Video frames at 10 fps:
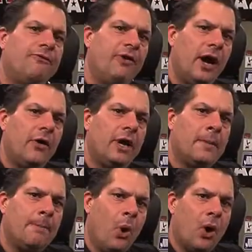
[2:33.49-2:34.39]
very
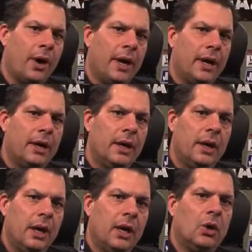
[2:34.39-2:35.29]
important
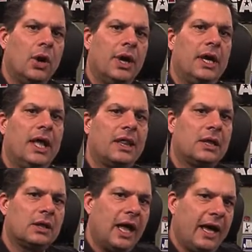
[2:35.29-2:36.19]
in order to get the
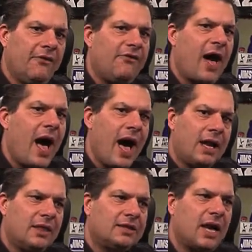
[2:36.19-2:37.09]
life out
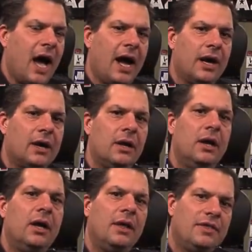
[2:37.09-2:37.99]
of the tire
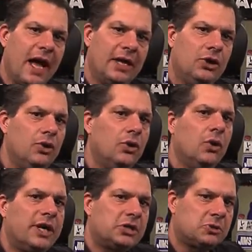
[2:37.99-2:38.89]
that
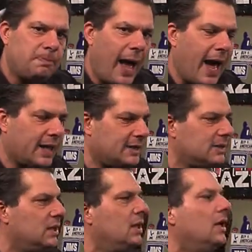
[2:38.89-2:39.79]
you
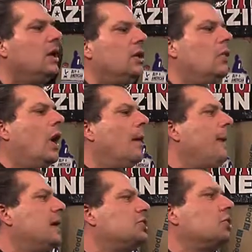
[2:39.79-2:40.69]
expect. You want to
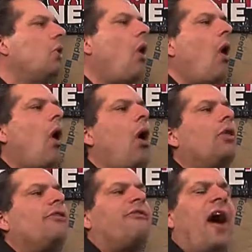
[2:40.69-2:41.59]
make sure
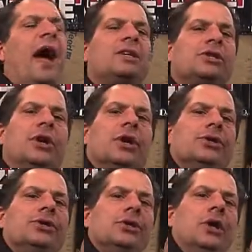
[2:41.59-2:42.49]
all the
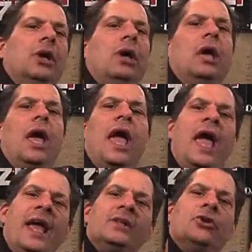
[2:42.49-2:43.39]
fasteners,
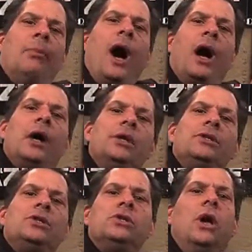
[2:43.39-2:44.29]

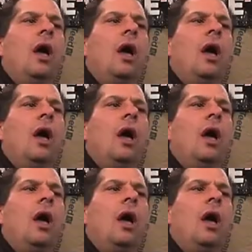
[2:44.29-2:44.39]
handlebars,